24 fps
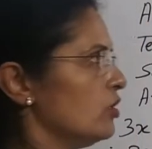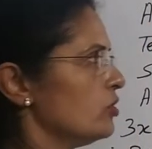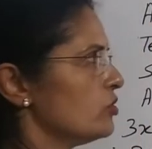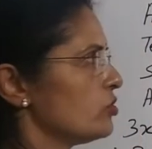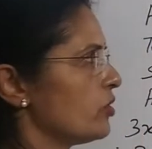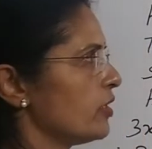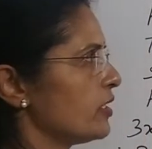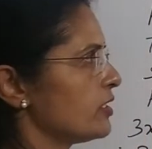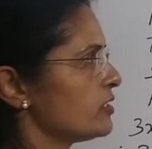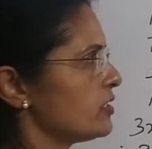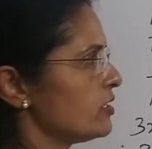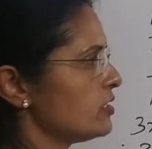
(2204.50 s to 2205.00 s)
So
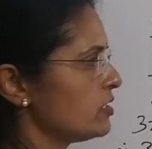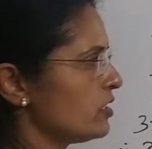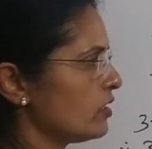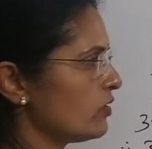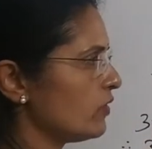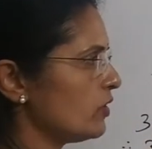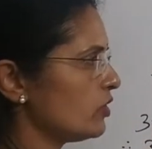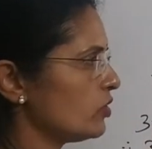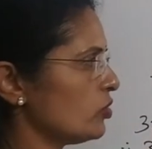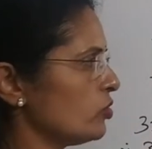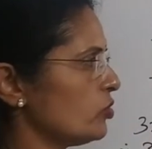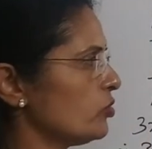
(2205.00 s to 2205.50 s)
x is
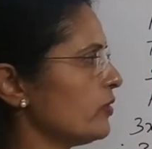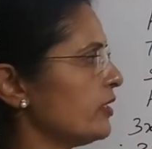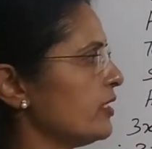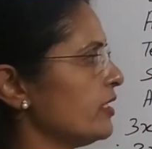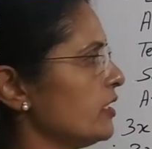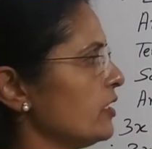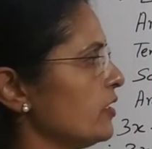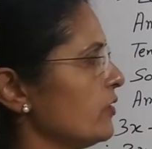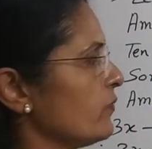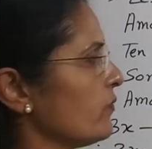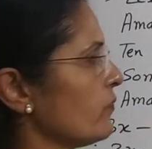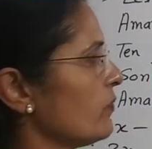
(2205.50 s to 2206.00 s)
equal to
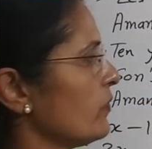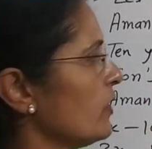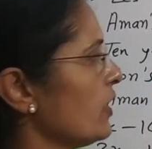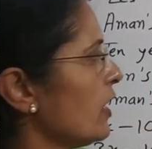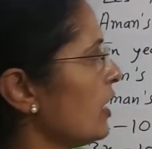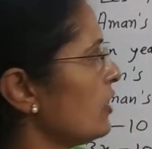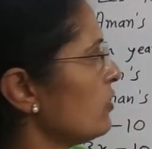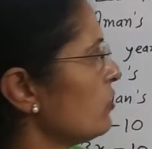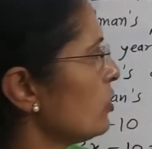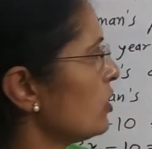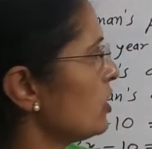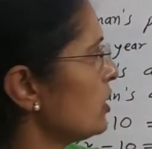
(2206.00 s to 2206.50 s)
20.
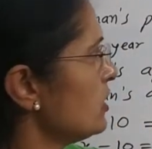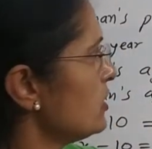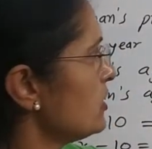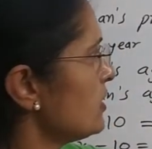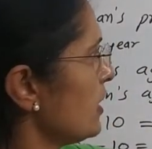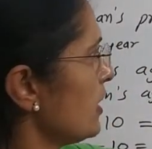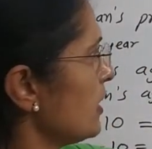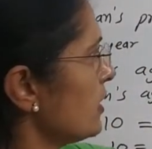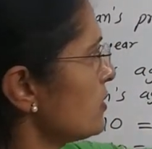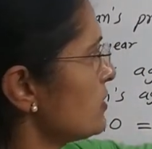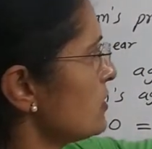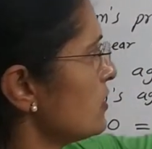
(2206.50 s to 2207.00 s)
And what is
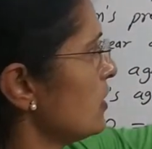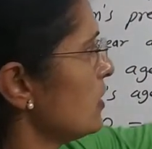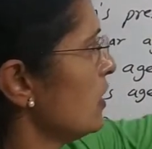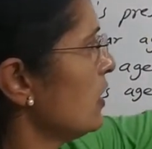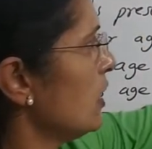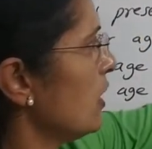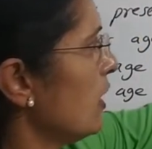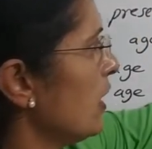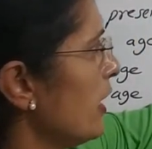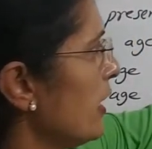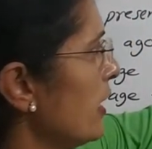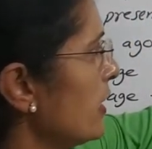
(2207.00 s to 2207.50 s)
x?
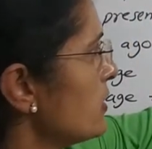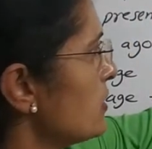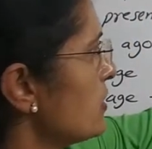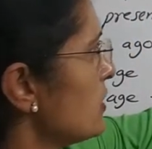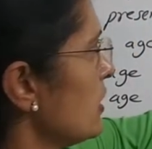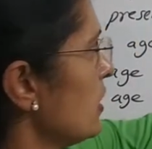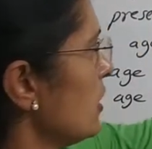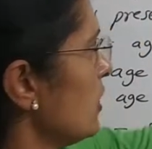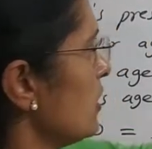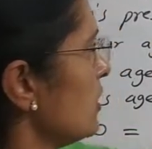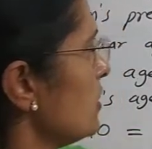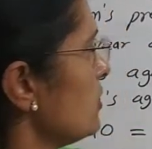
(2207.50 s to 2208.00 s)
X
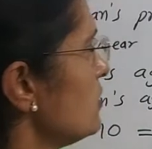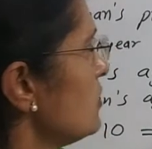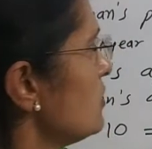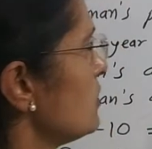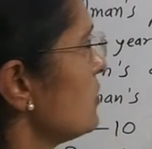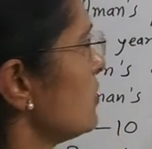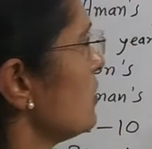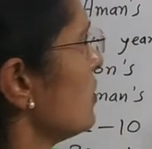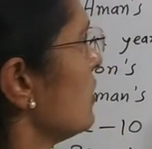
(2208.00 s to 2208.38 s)
is